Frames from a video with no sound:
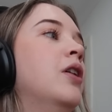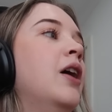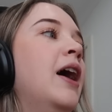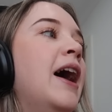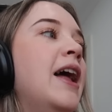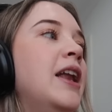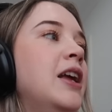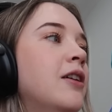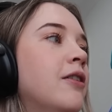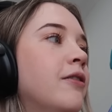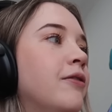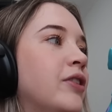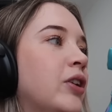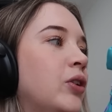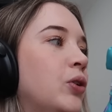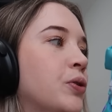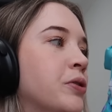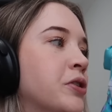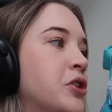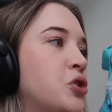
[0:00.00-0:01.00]
Any of the
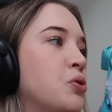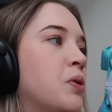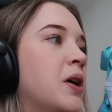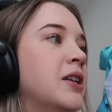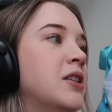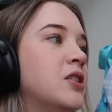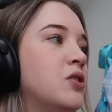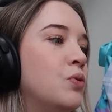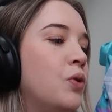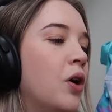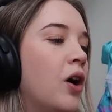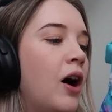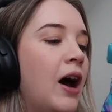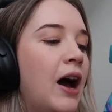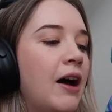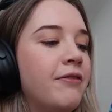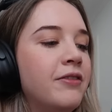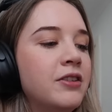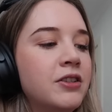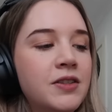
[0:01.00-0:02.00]
launch ones will
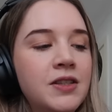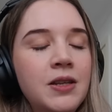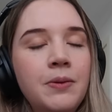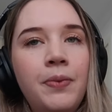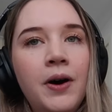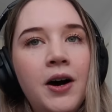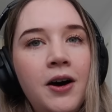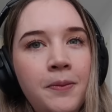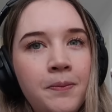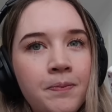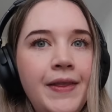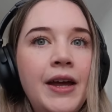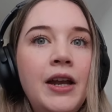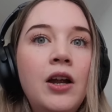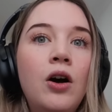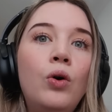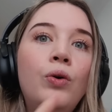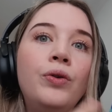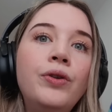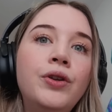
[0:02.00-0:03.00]
have this zipper and then
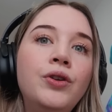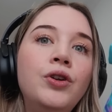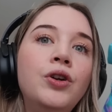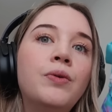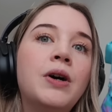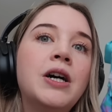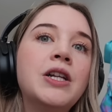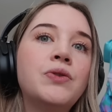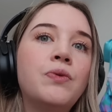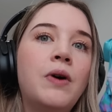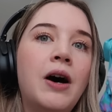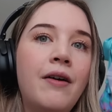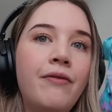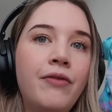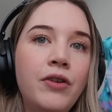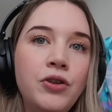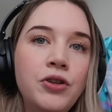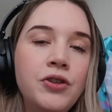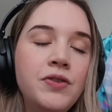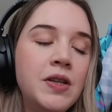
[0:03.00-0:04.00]
all the new ones will have
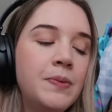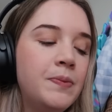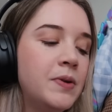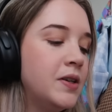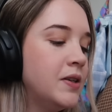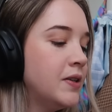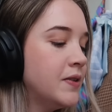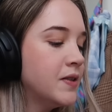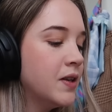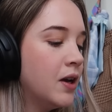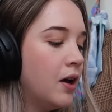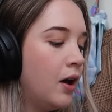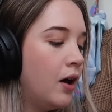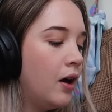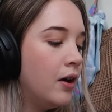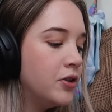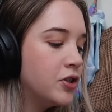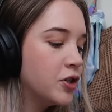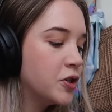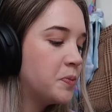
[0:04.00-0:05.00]
the new zippers
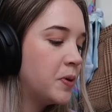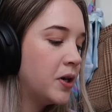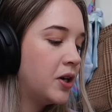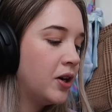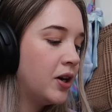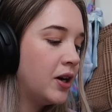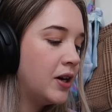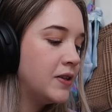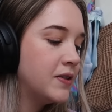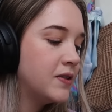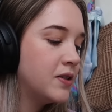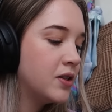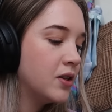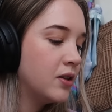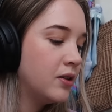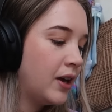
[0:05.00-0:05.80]
just because,